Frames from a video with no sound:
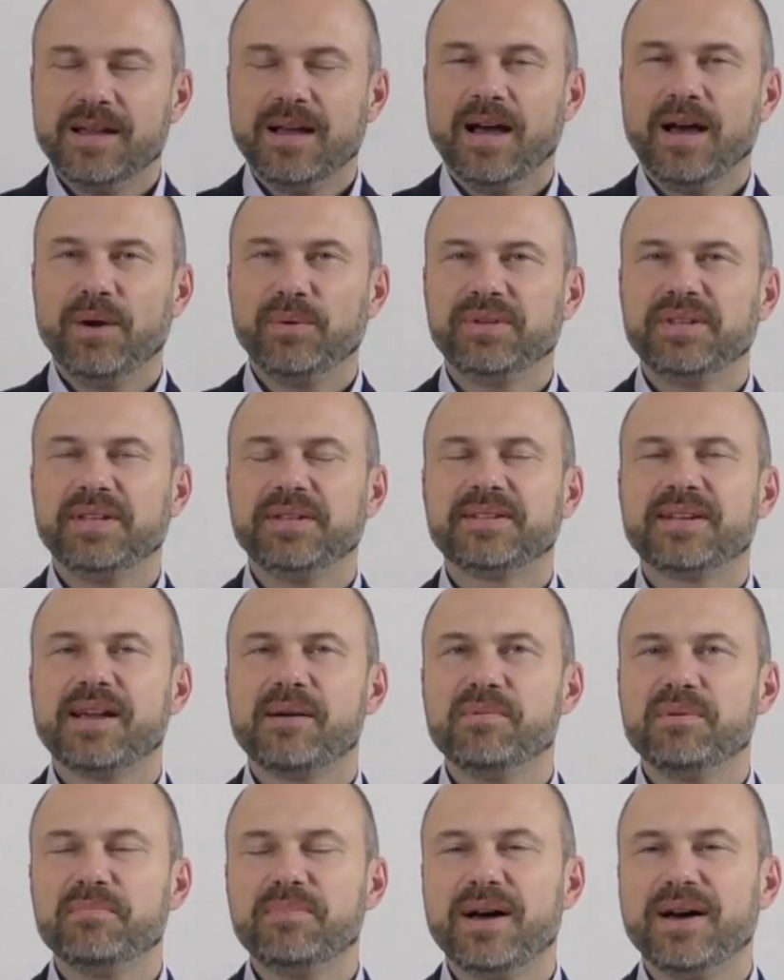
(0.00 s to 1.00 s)
How did it
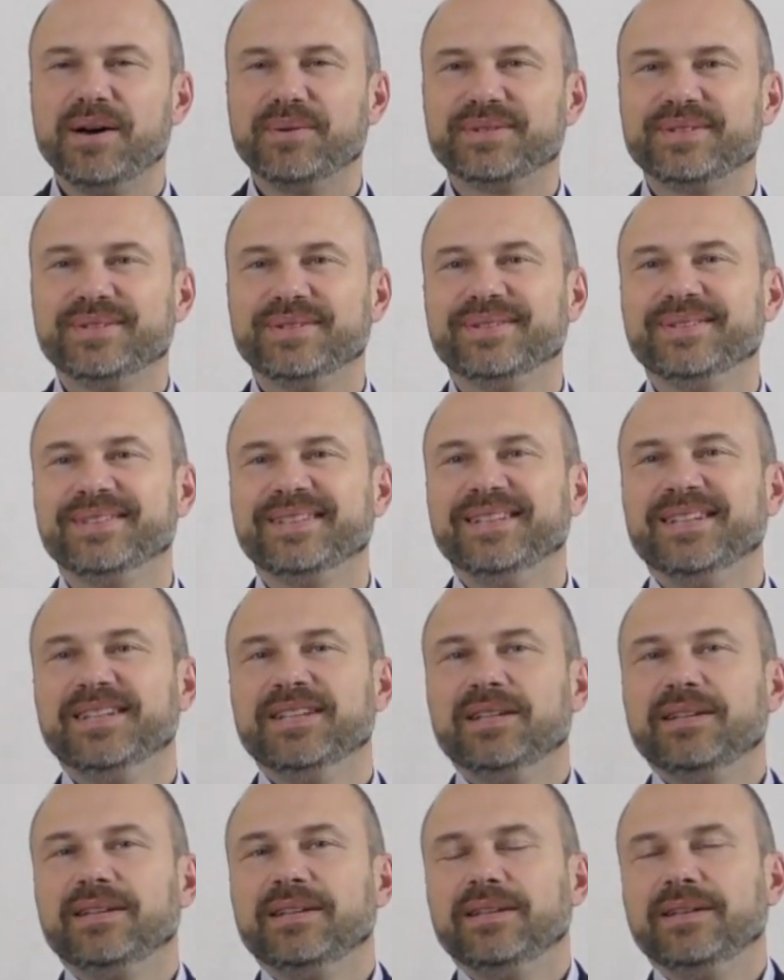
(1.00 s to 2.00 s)
come about?
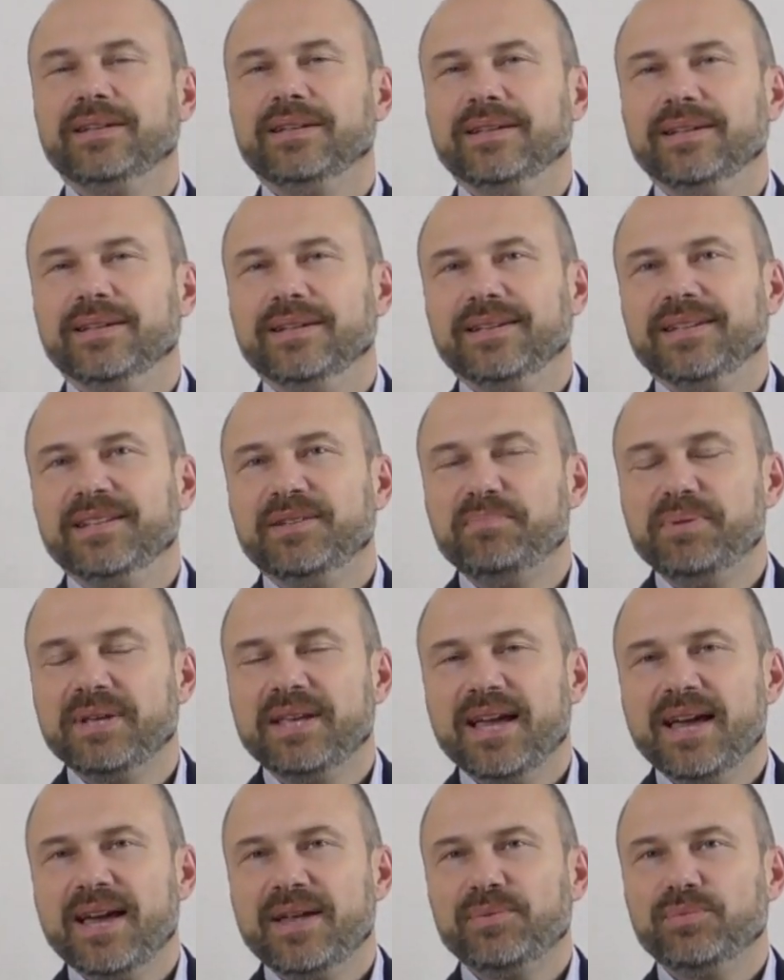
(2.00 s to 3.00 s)
It
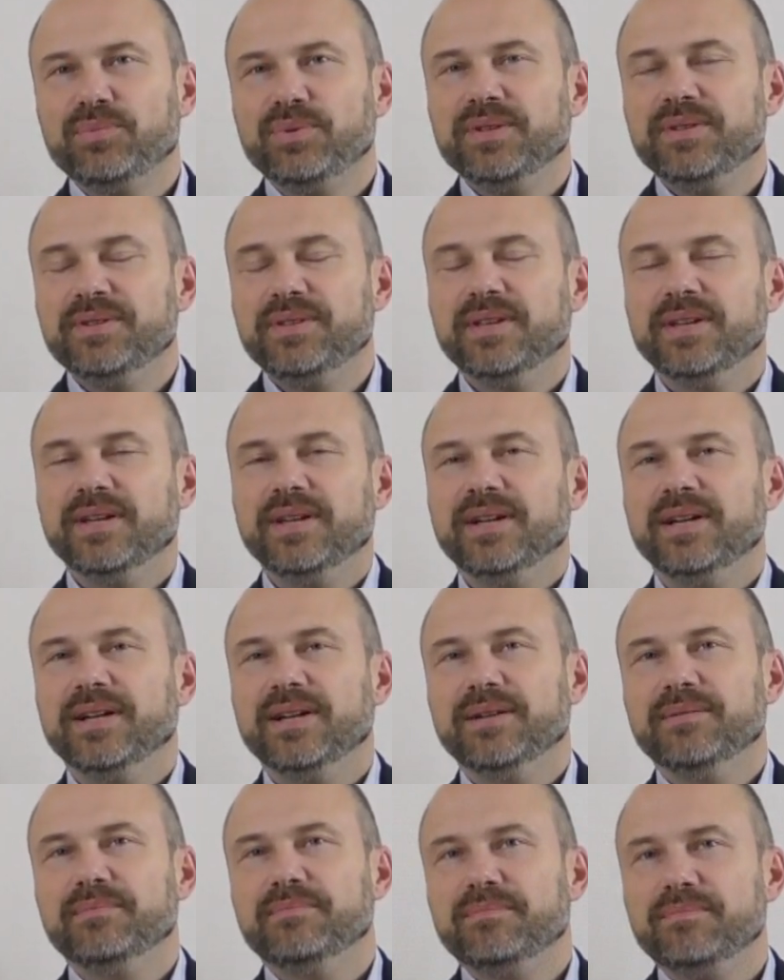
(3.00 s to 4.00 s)
began with
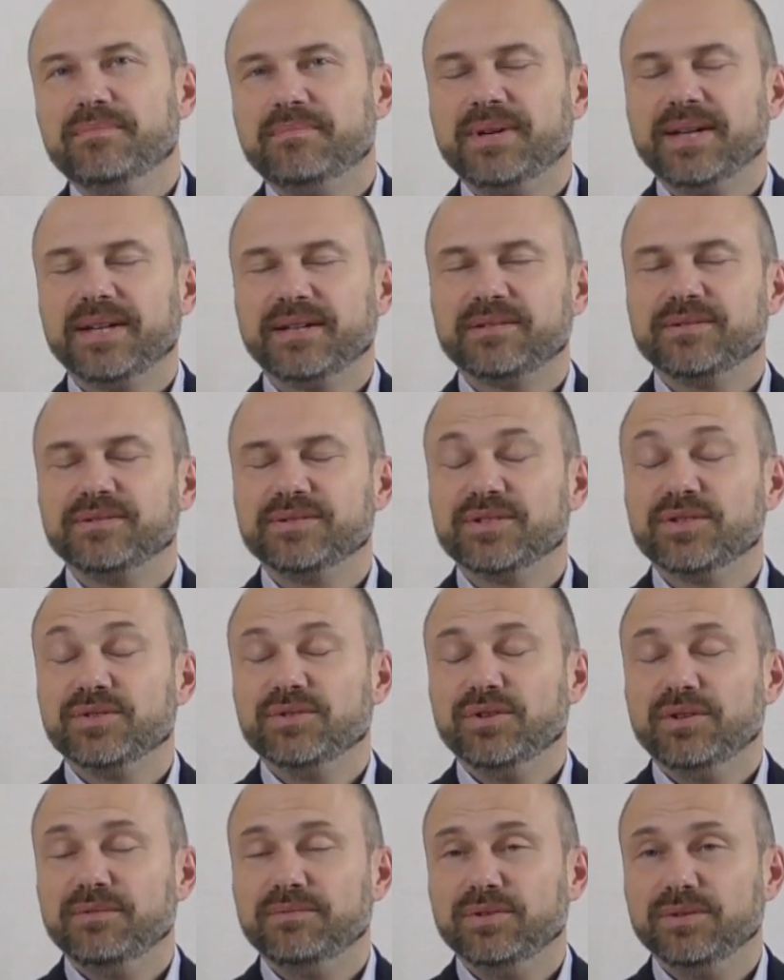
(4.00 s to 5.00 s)
Michael's
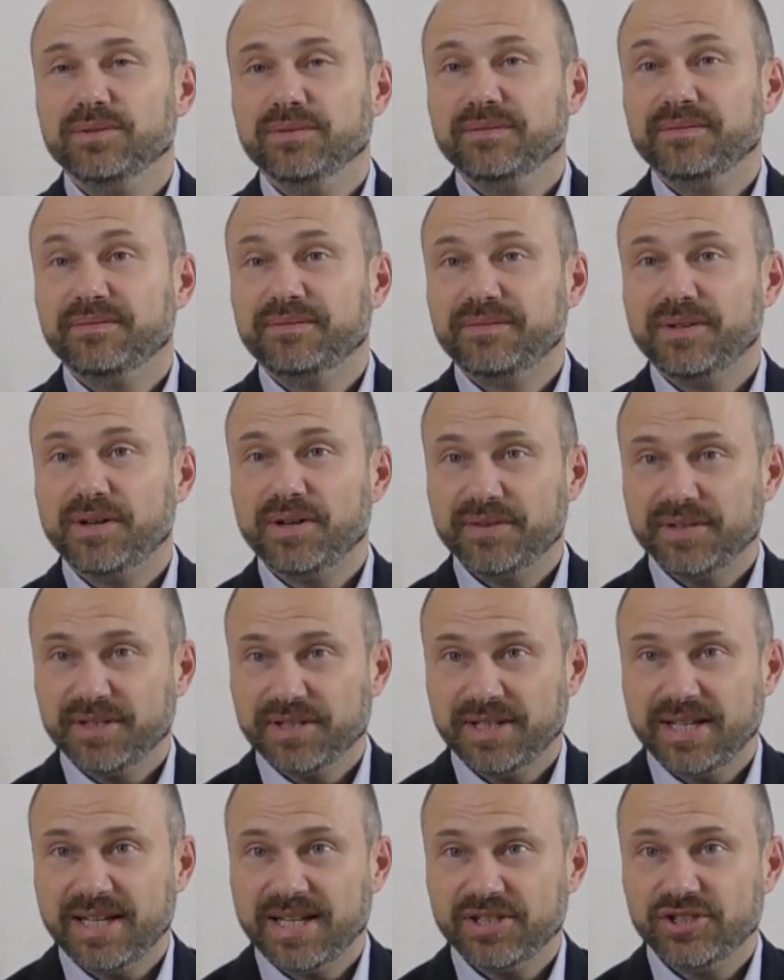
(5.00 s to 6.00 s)
novel Father
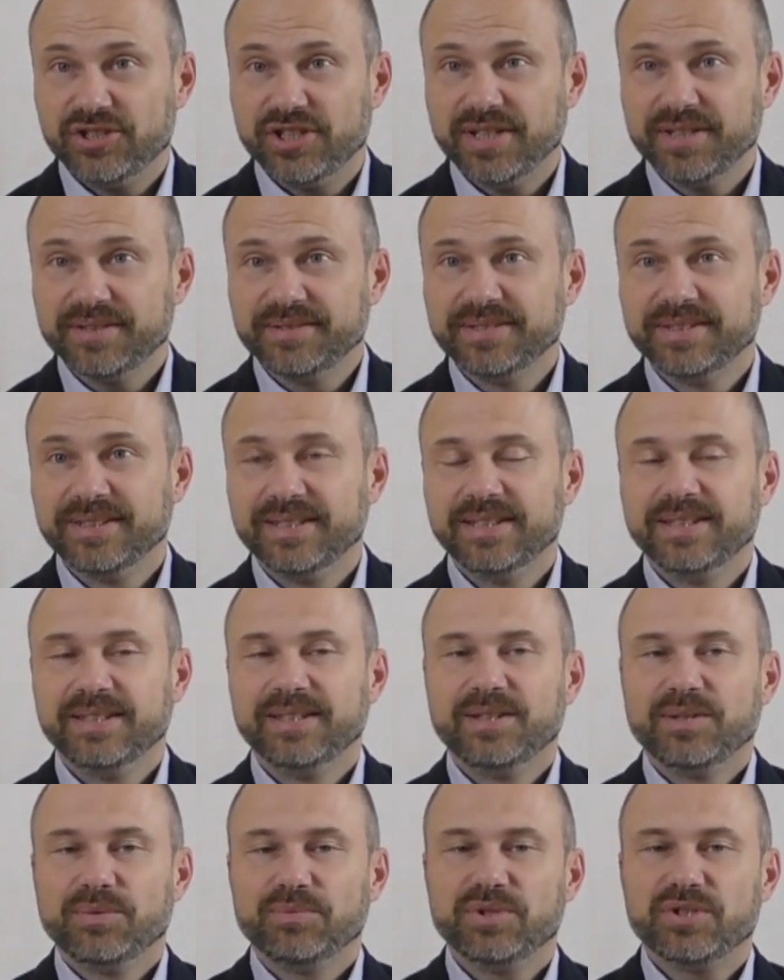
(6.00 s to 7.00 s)
Elijah,
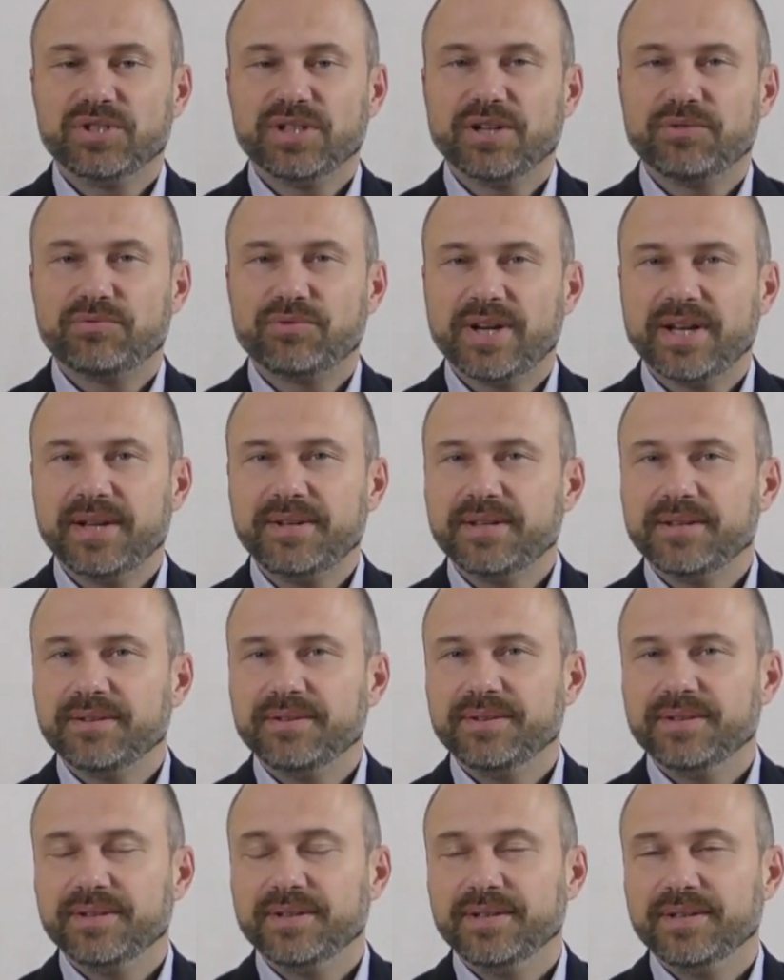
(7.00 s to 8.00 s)
which I read
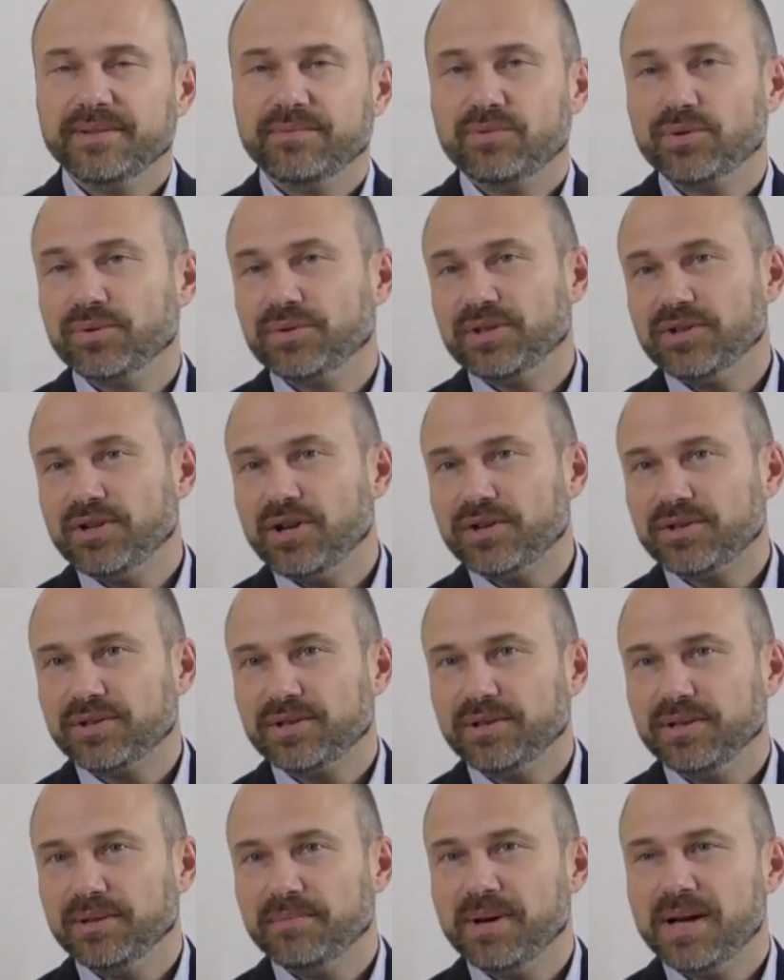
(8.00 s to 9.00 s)
and wrote an
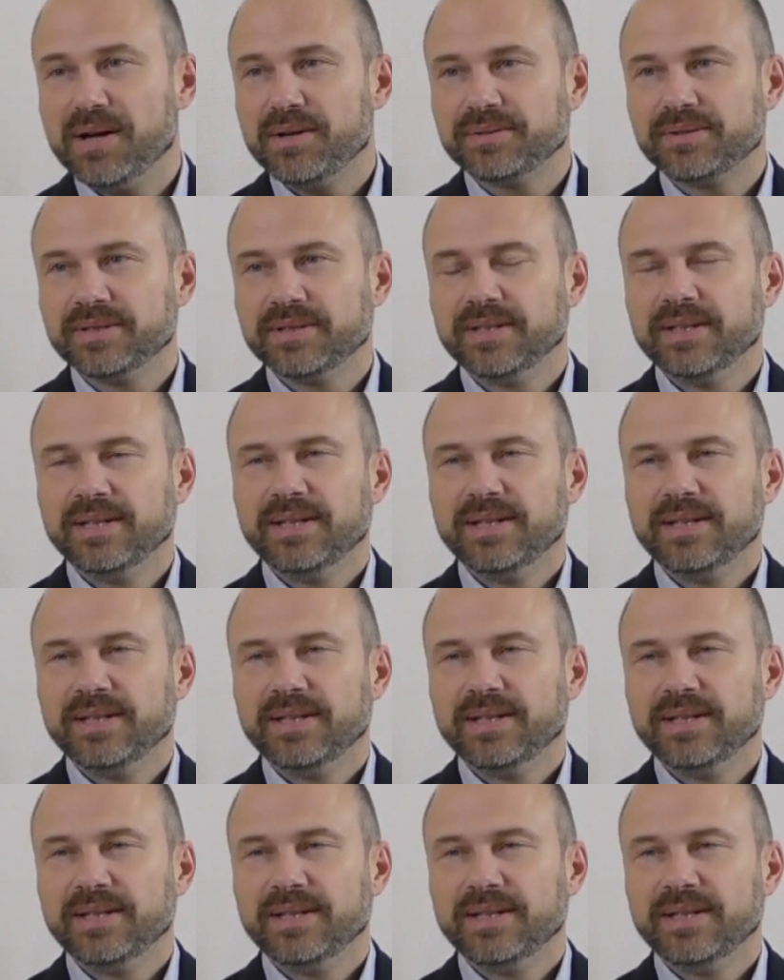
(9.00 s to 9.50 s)
article about.